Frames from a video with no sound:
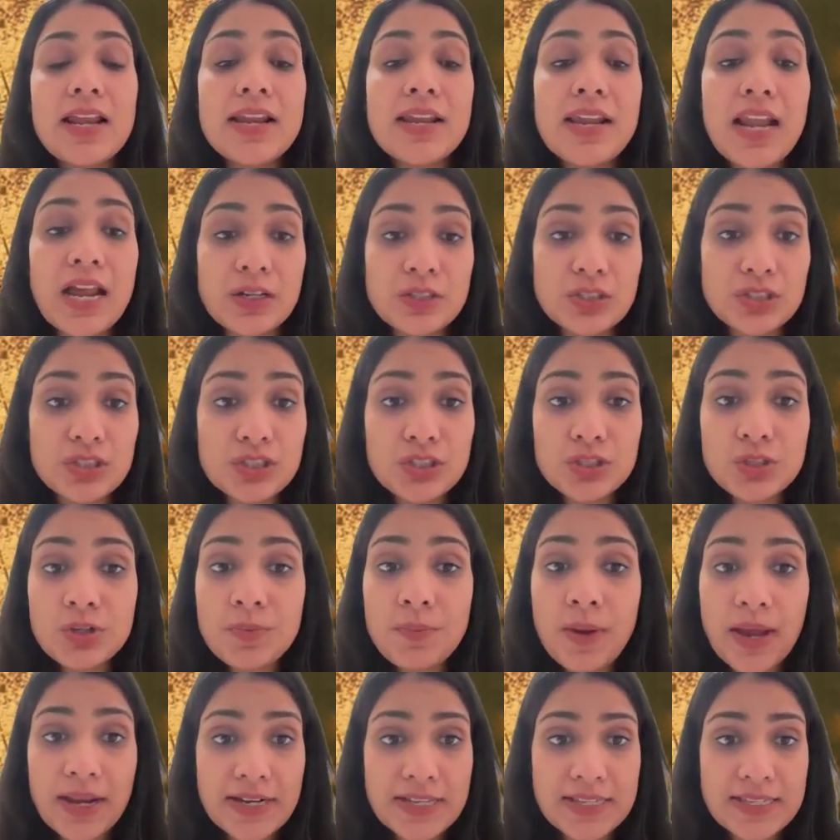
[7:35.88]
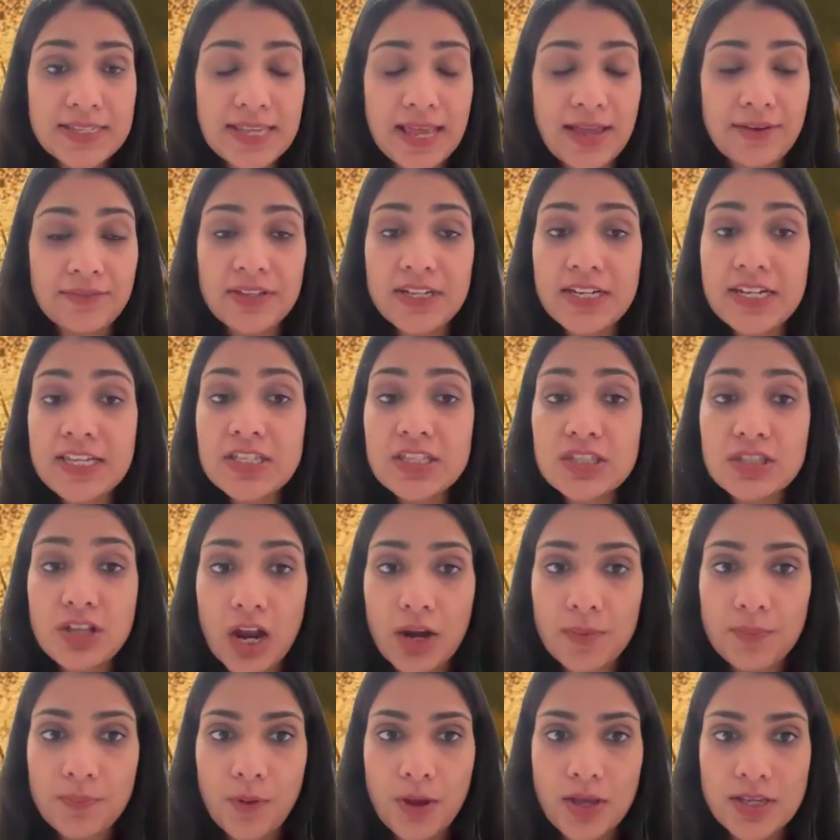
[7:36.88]
Now 2 minus 7 is
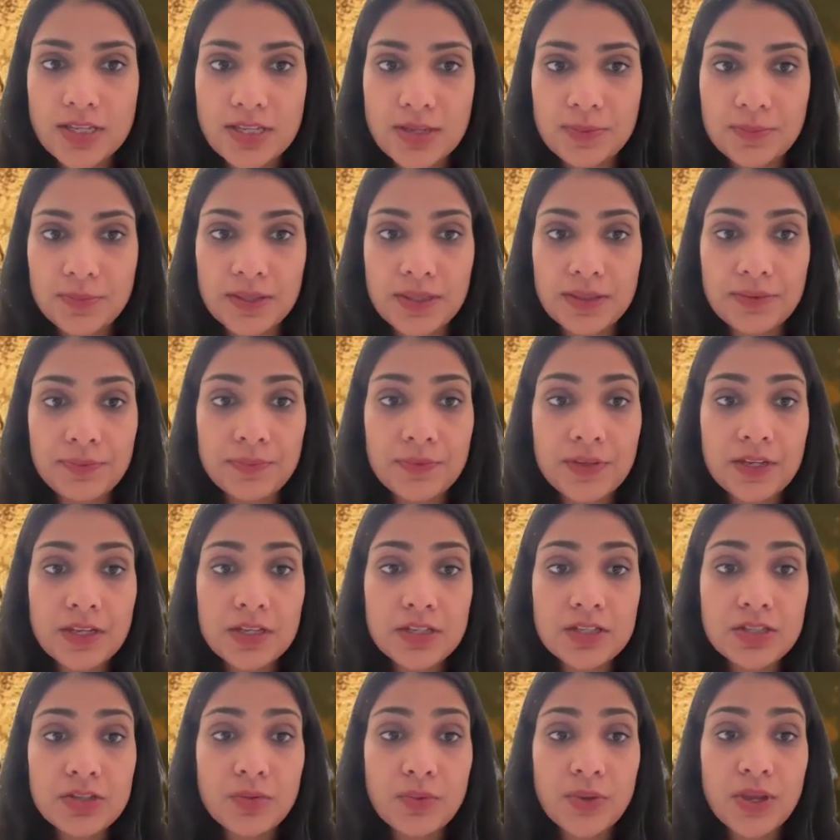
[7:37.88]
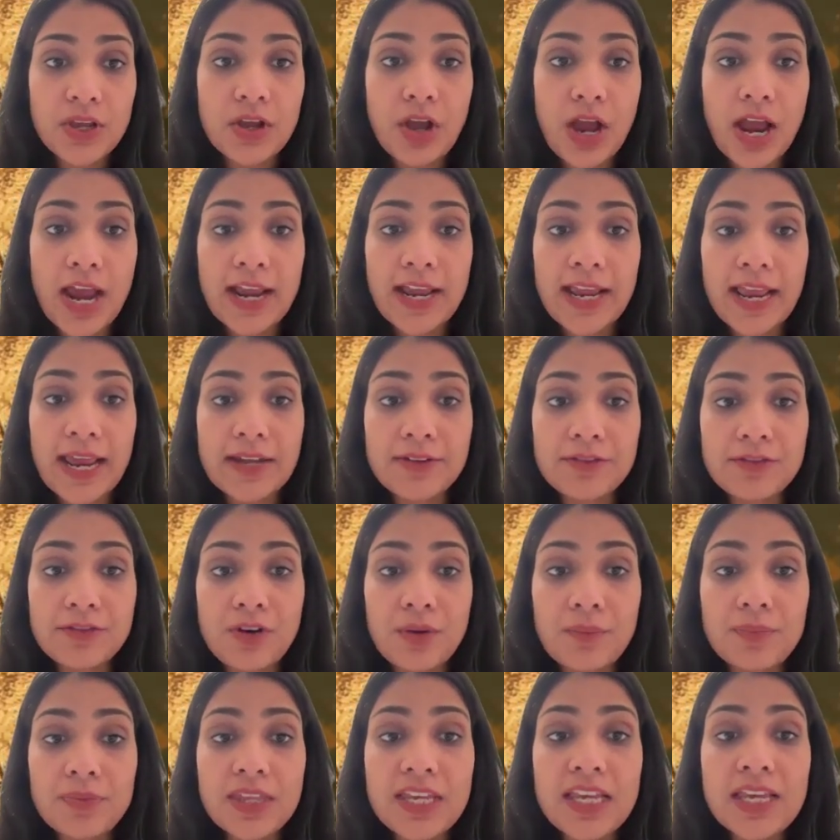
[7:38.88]
not possible. So we get
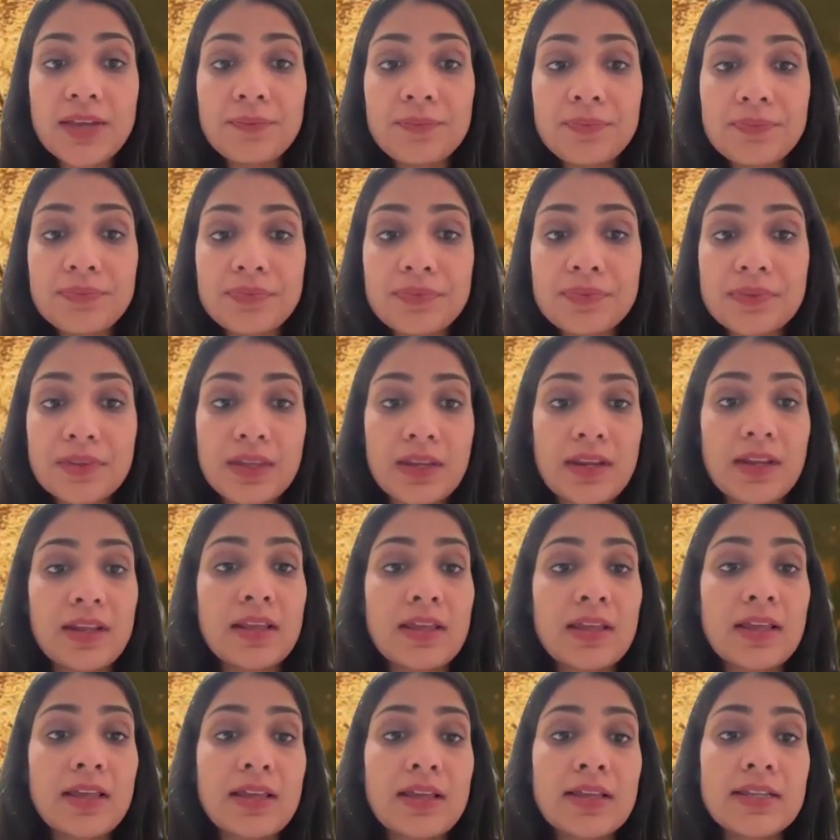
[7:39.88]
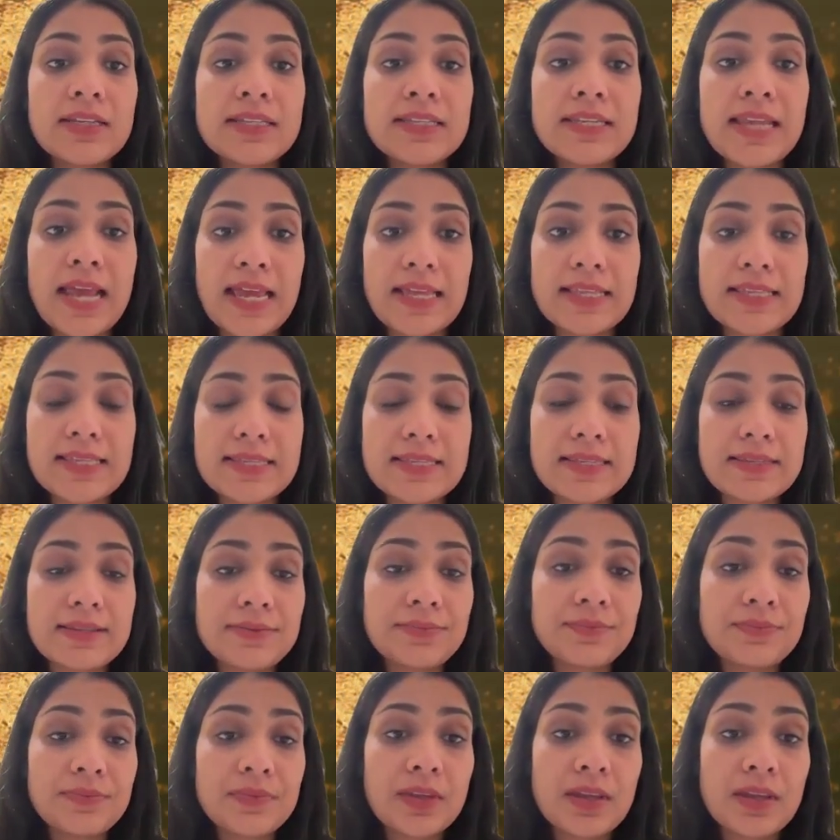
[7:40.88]
from the tens.